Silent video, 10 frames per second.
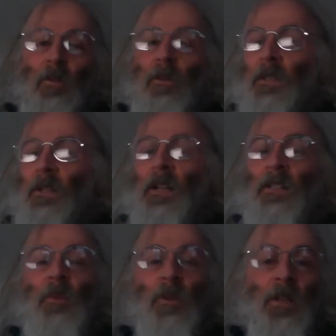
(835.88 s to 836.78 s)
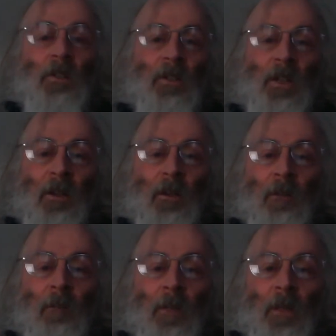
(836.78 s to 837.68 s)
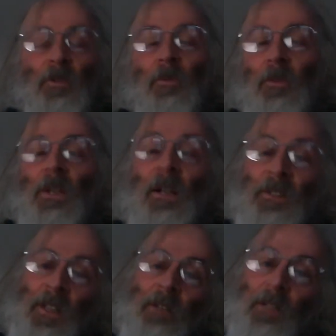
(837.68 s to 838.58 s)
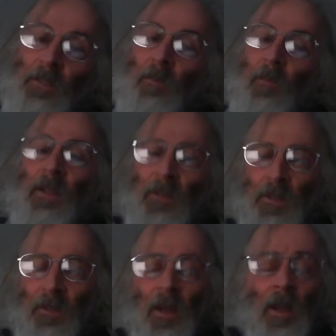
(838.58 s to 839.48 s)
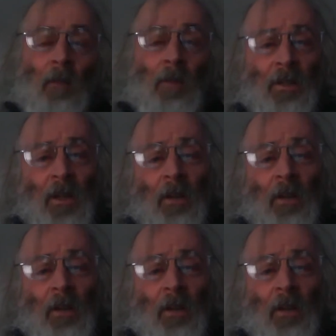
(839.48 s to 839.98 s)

or entire small country. So those are serious matters, but